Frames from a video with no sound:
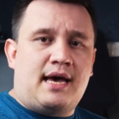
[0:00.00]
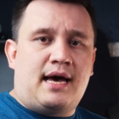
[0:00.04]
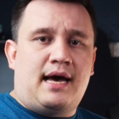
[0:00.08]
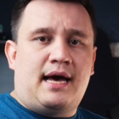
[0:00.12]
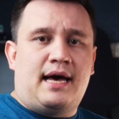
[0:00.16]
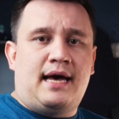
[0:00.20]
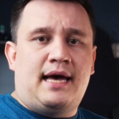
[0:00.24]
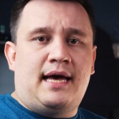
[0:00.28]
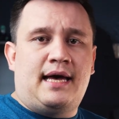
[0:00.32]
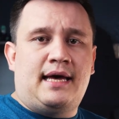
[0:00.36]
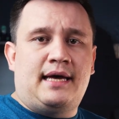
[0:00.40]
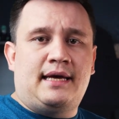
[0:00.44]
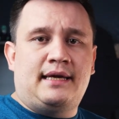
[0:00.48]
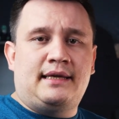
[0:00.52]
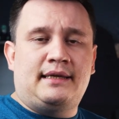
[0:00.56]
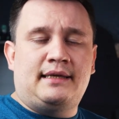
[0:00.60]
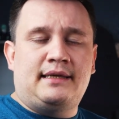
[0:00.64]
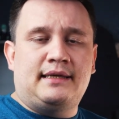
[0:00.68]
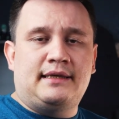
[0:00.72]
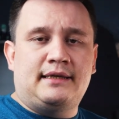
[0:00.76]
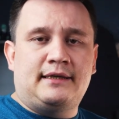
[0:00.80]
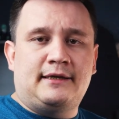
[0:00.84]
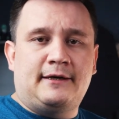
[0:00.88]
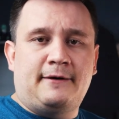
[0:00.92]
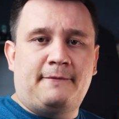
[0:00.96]
And
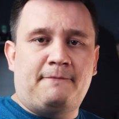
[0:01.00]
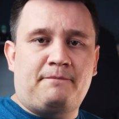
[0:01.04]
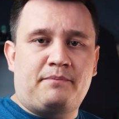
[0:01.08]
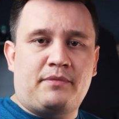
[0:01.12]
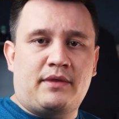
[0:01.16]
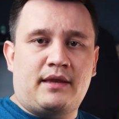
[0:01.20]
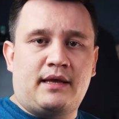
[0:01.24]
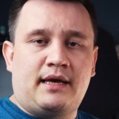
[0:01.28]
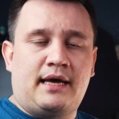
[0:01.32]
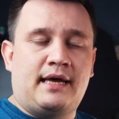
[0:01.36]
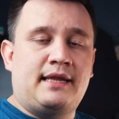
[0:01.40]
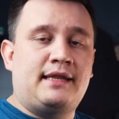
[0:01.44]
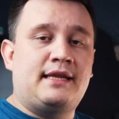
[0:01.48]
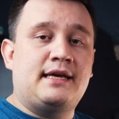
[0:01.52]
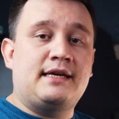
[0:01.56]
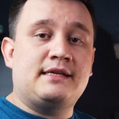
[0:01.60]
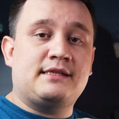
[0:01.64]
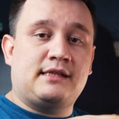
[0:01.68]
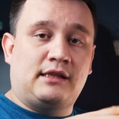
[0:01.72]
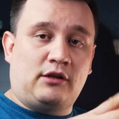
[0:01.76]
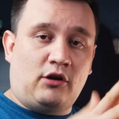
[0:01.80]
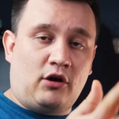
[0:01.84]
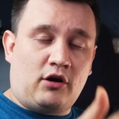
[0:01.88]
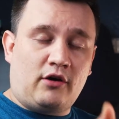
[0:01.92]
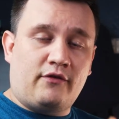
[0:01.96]
there's
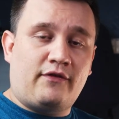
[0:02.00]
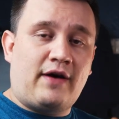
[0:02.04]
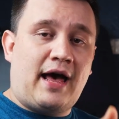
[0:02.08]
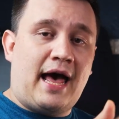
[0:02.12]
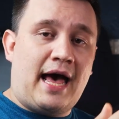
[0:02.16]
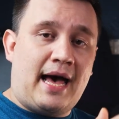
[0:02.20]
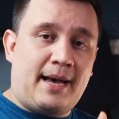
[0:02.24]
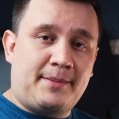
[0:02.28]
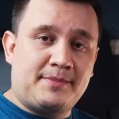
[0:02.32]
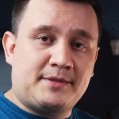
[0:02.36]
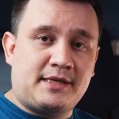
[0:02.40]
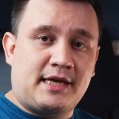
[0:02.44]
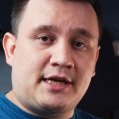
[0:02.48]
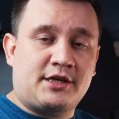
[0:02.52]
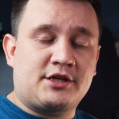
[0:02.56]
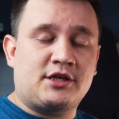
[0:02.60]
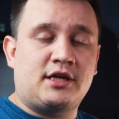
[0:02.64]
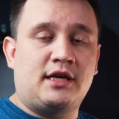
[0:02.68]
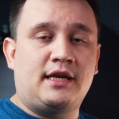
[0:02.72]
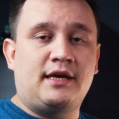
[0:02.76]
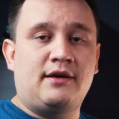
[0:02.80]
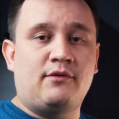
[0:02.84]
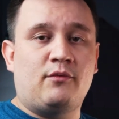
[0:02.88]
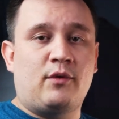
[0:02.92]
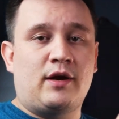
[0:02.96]
a lot of apps
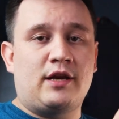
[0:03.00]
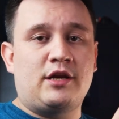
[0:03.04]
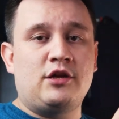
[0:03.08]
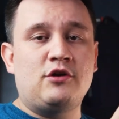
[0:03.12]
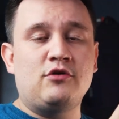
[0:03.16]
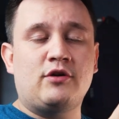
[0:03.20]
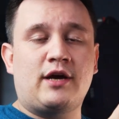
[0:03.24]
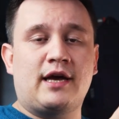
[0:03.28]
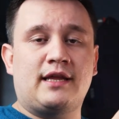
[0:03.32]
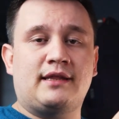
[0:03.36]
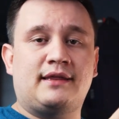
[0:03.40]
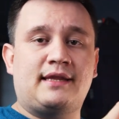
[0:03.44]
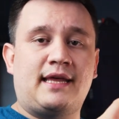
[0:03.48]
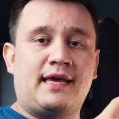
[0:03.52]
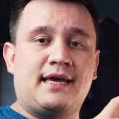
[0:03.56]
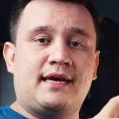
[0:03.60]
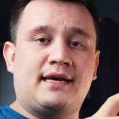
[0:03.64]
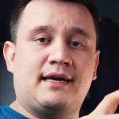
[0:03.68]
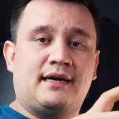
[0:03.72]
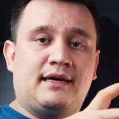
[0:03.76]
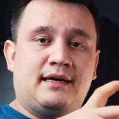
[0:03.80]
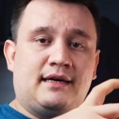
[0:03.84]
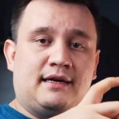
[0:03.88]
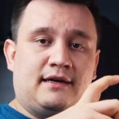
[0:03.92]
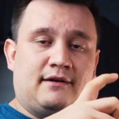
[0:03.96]
actually when you can take
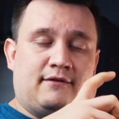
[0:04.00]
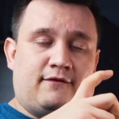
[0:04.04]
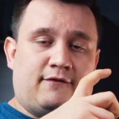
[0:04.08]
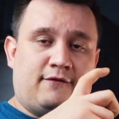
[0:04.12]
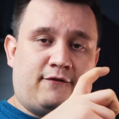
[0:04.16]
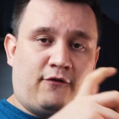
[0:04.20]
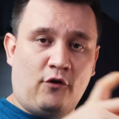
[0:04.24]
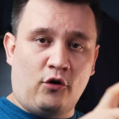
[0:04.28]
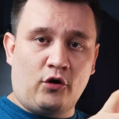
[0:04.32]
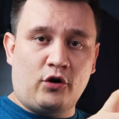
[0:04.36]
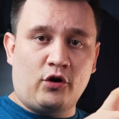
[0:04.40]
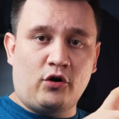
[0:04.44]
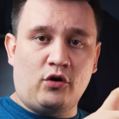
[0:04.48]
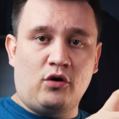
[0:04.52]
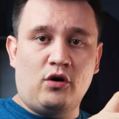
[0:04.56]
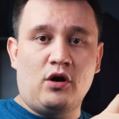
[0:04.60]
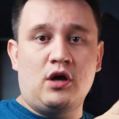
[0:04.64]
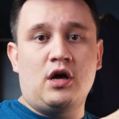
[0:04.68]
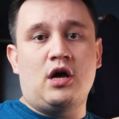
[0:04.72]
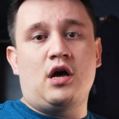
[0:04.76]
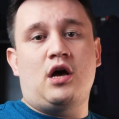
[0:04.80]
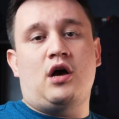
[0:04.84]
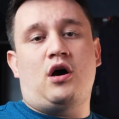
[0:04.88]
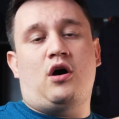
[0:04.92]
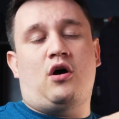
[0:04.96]
a photo
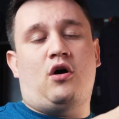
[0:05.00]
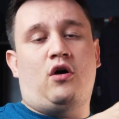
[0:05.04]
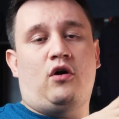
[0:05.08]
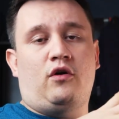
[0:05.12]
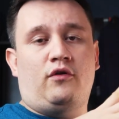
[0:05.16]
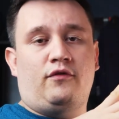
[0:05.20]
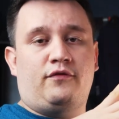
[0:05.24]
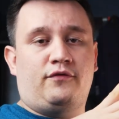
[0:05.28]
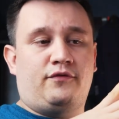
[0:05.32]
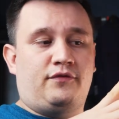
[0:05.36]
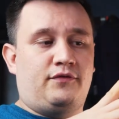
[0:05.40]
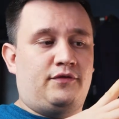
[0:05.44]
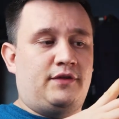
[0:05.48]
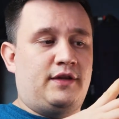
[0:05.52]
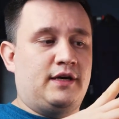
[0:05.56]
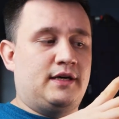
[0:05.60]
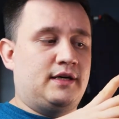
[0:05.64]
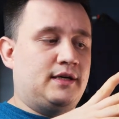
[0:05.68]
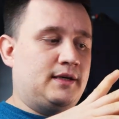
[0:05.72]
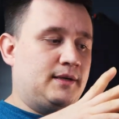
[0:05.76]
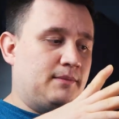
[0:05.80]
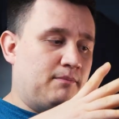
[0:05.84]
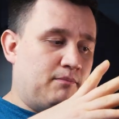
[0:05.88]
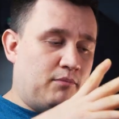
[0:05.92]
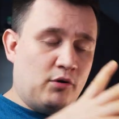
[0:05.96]
of
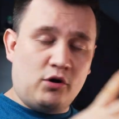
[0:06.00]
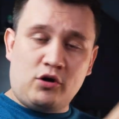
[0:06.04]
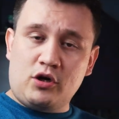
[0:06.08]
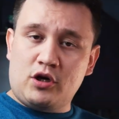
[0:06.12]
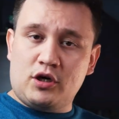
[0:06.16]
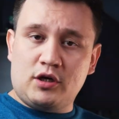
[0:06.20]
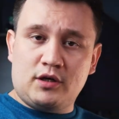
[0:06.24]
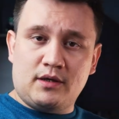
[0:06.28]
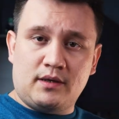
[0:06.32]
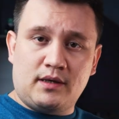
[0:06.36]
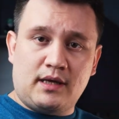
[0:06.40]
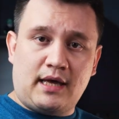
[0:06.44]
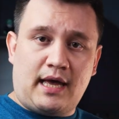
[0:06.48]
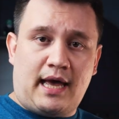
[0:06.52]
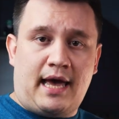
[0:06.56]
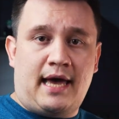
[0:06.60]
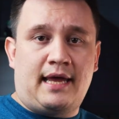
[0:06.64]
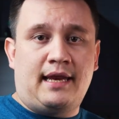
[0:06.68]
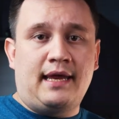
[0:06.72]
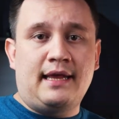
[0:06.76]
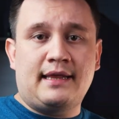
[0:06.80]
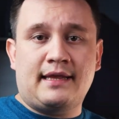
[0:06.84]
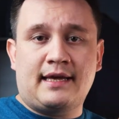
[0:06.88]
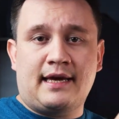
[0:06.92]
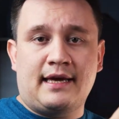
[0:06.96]
the book
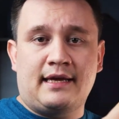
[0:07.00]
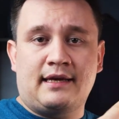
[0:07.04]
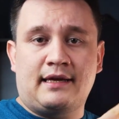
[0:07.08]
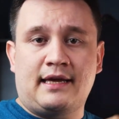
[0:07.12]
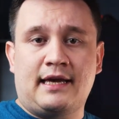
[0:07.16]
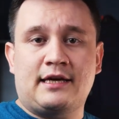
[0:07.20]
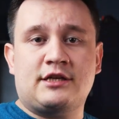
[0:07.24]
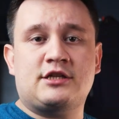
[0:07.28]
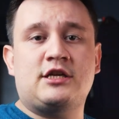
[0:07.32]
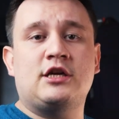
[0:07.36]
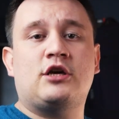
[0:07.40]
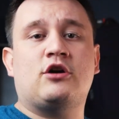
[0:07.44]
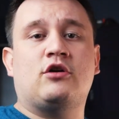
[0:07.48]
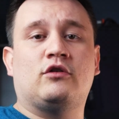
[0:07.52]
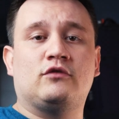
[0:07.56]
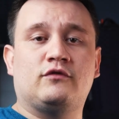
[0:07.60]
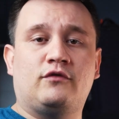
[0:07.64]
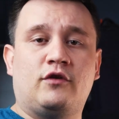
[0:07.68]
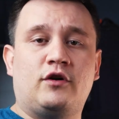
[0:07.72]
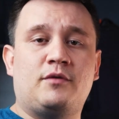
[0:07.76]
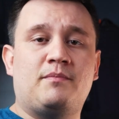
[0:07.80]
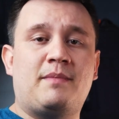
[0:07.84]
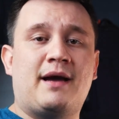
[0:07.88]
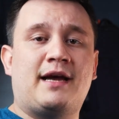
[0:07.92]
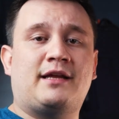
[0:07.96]
and it can actually
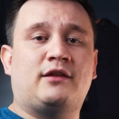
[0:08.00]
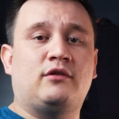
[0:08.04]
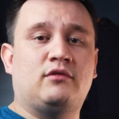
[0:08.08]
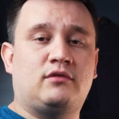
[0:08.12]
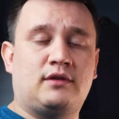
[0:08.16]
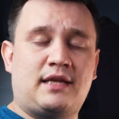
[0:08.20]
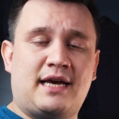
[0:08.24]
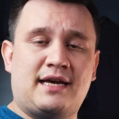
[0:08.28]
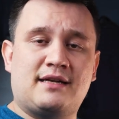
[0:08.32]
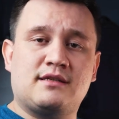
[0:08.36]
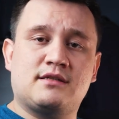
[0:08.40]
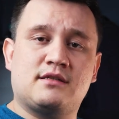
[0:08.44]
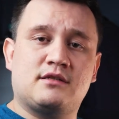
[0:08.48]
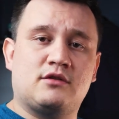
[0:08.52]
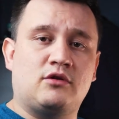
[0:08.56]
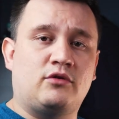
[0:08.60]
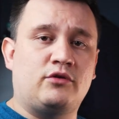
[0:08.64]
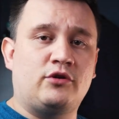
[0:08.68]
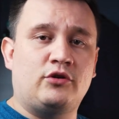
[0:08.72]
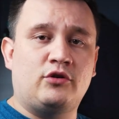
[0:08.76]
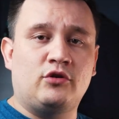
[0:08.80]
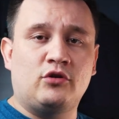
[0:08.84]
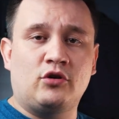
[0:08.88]
convert back to text, so you do